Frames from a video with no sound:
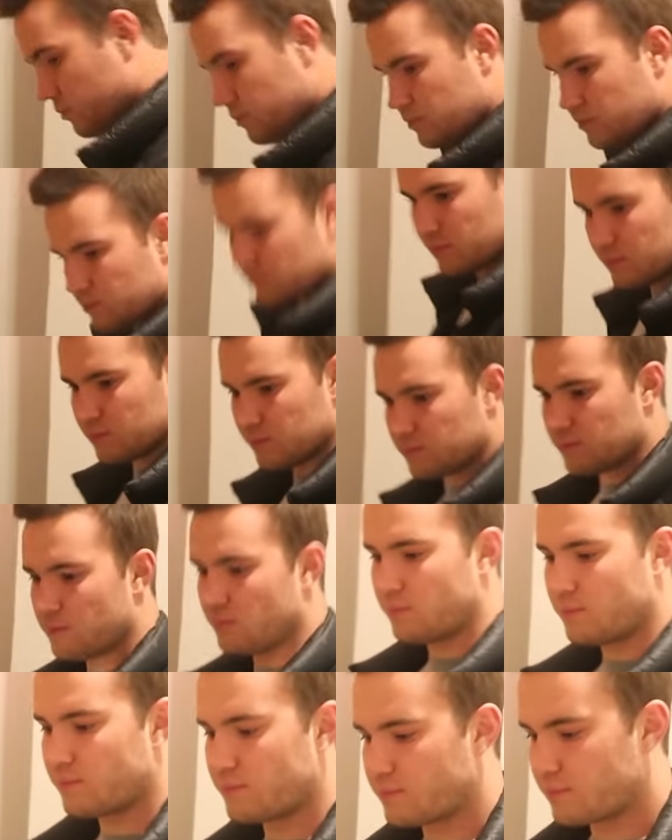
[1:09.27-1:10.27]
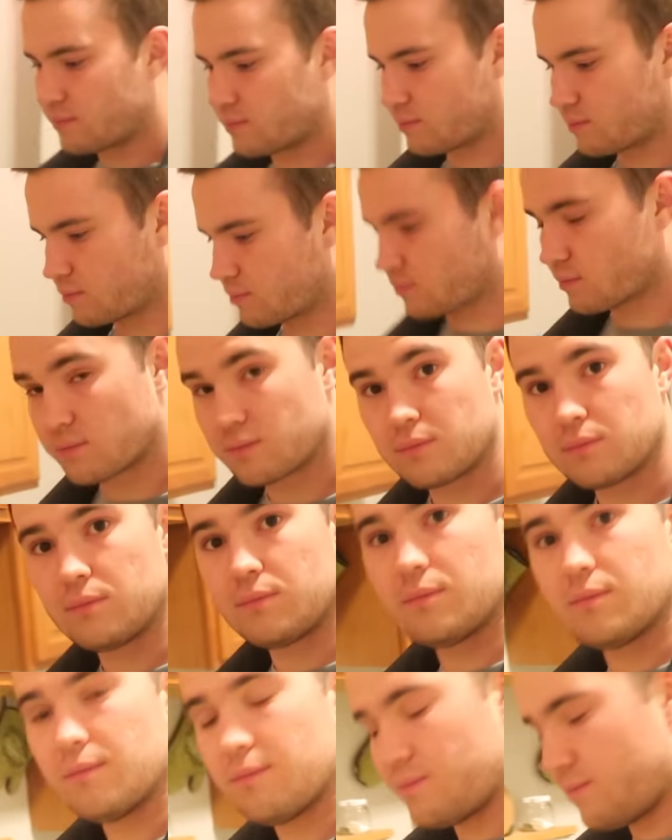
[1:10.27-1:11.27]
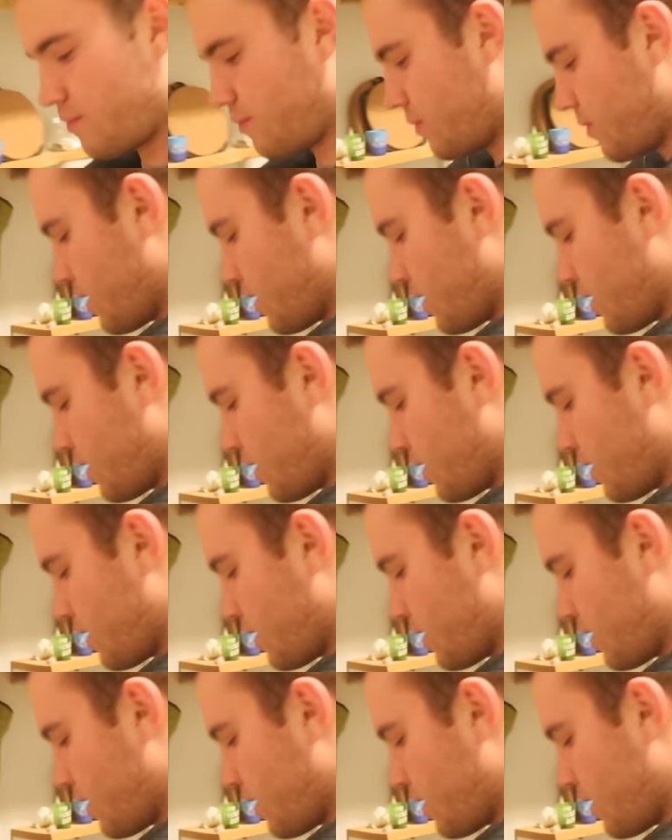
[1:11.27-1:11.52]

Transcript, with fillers: Okay, Michael, your first line is gonna be,